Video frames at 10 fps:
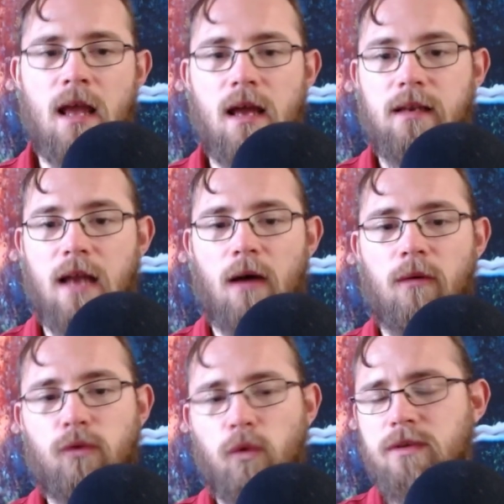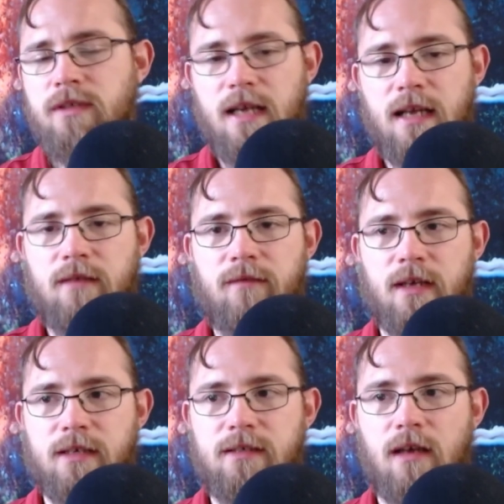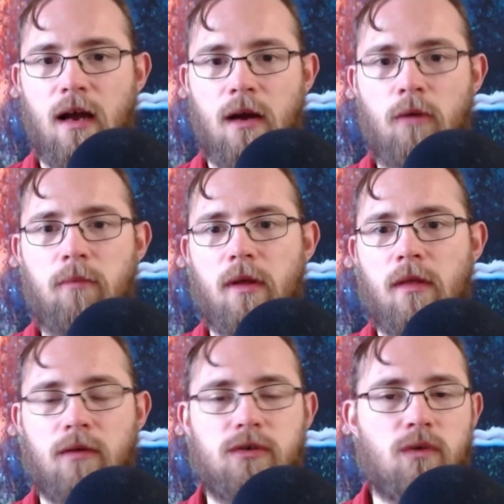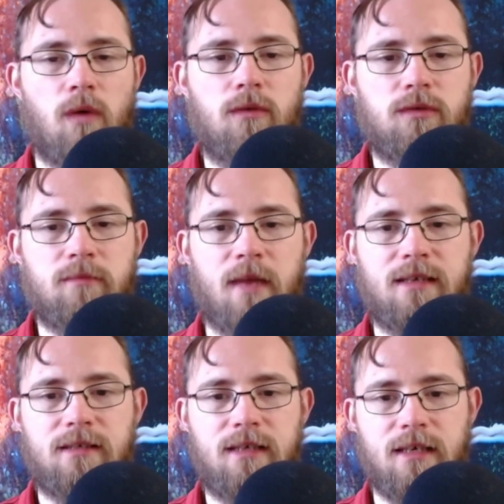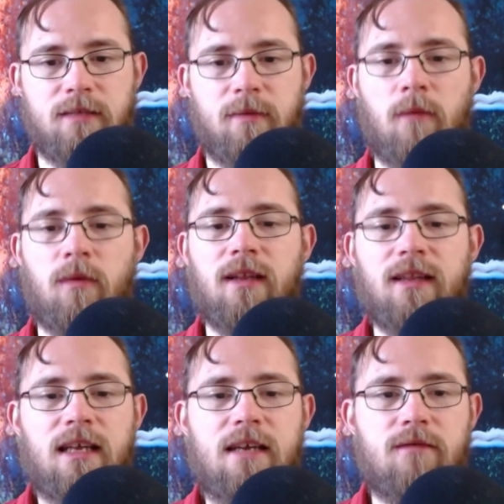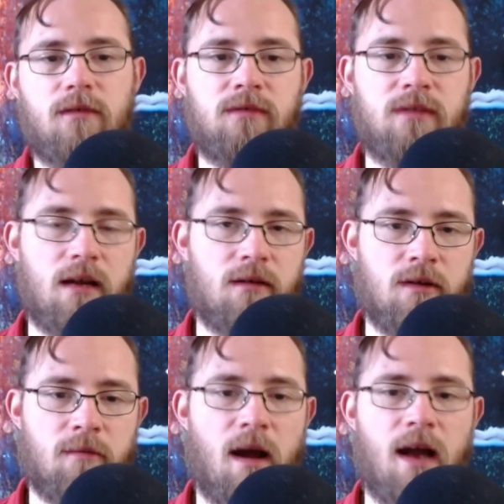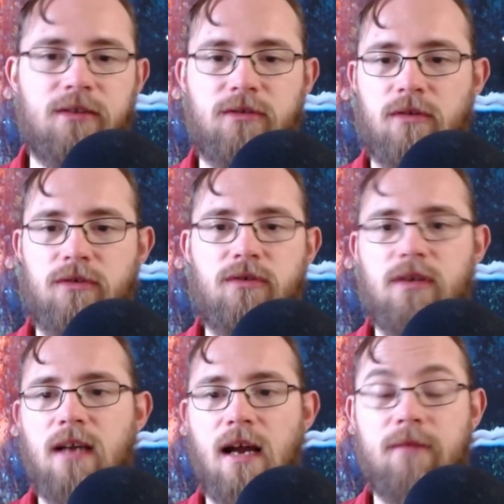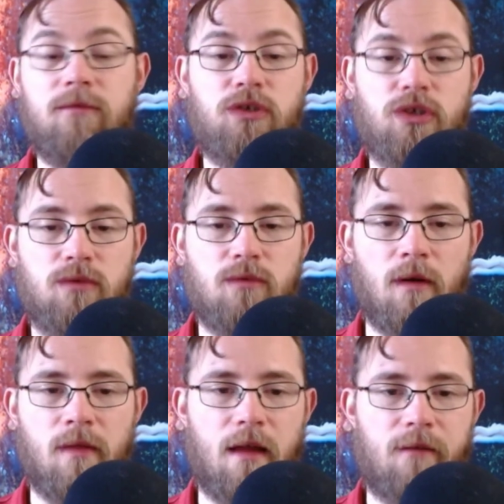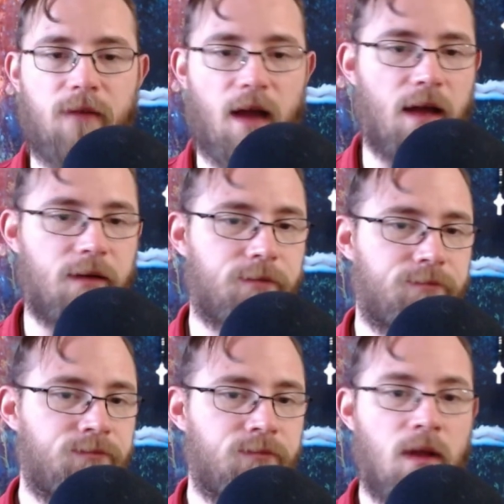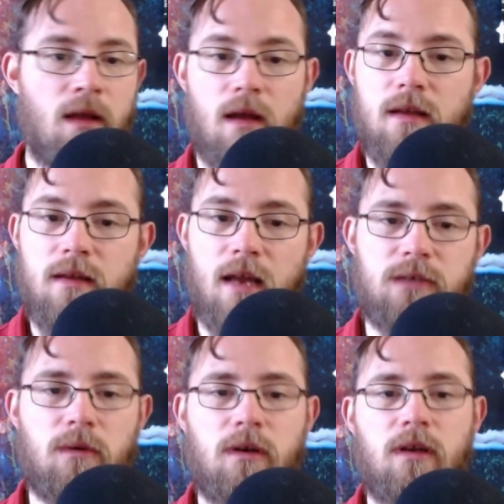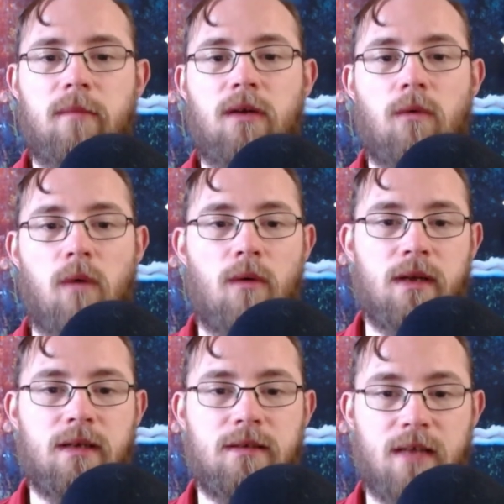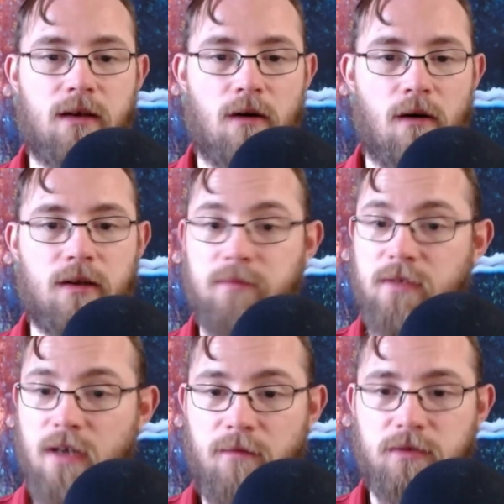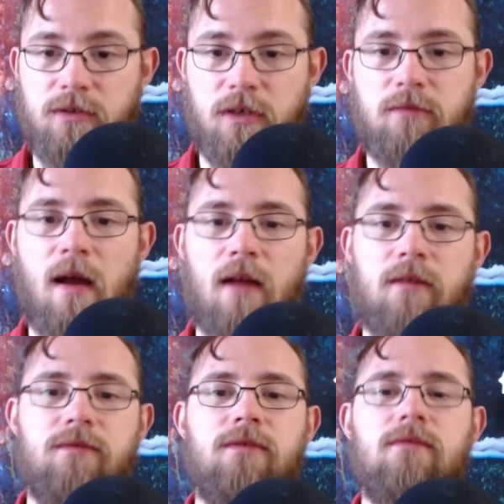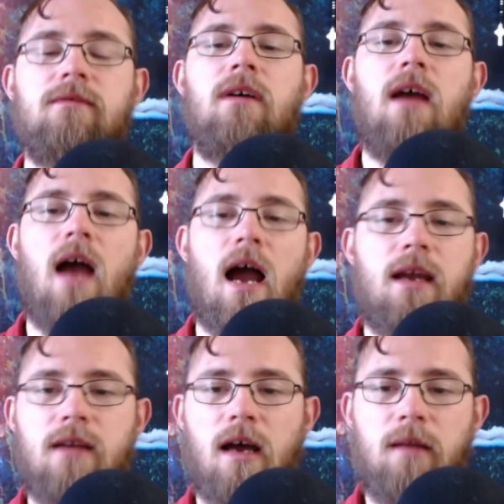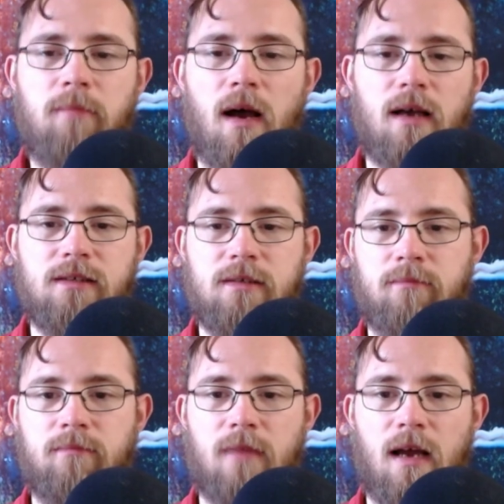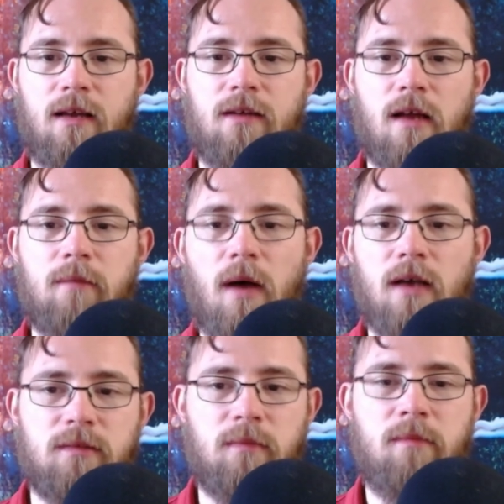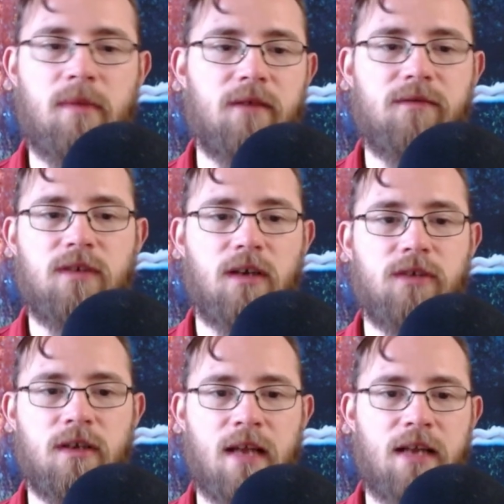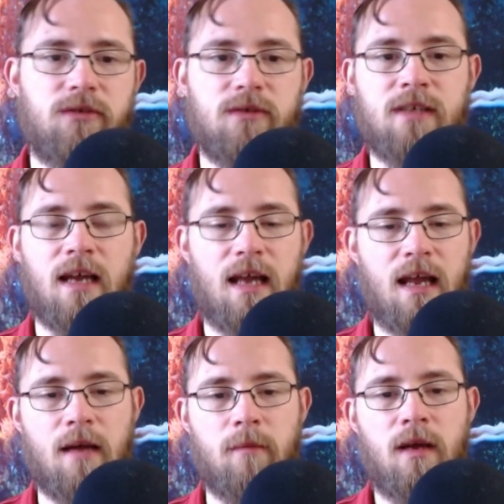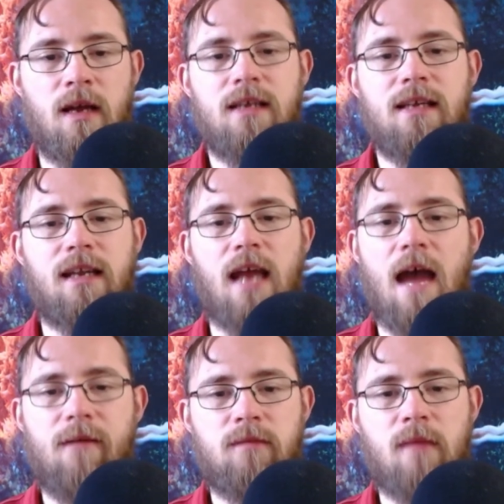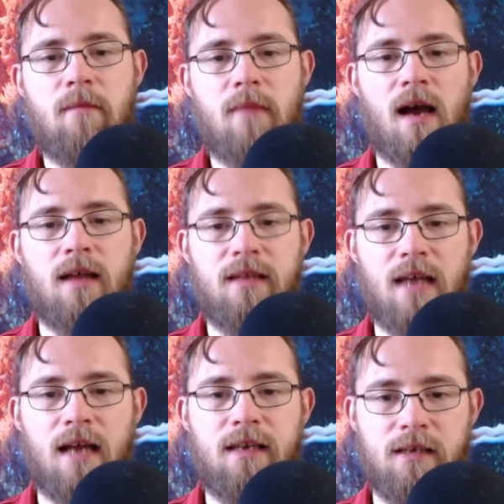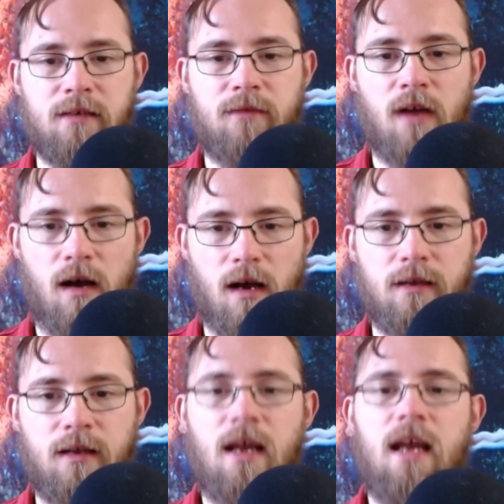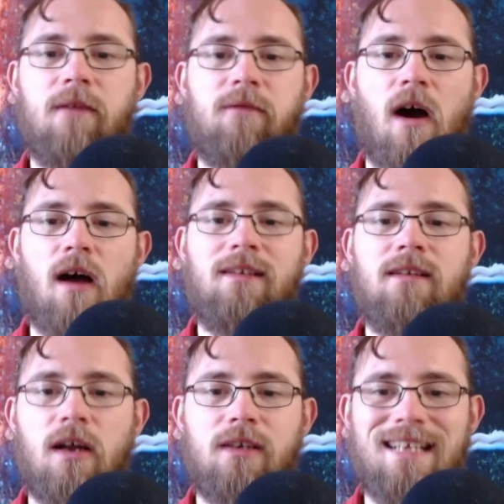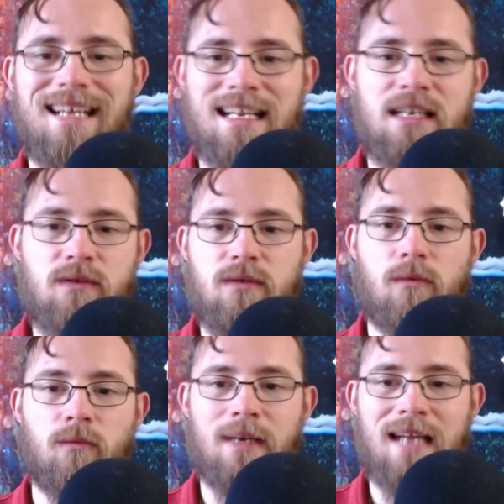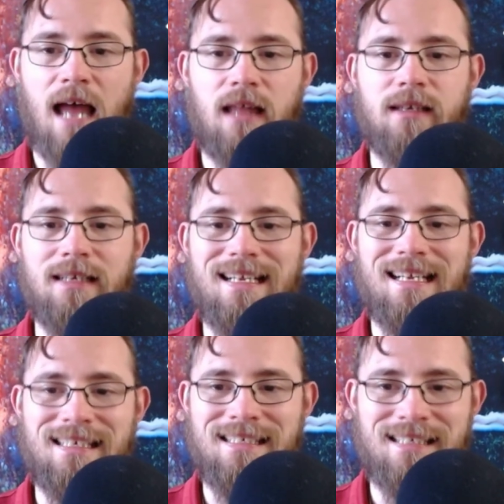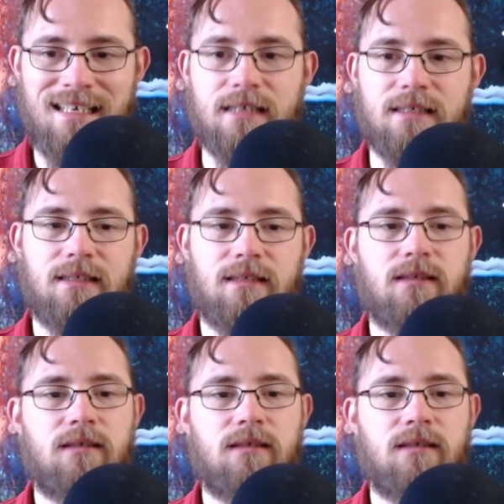Now, towards the end of this, I hope those quotes make sense, but I want to leave those there in your mind so that you can kind of chew on that fat. Next, we're going to be quoting Descartes himself on such matters. I could not possibly be of such a nature as I am, yet have in my mind the idea of God, if God did not in reality exist.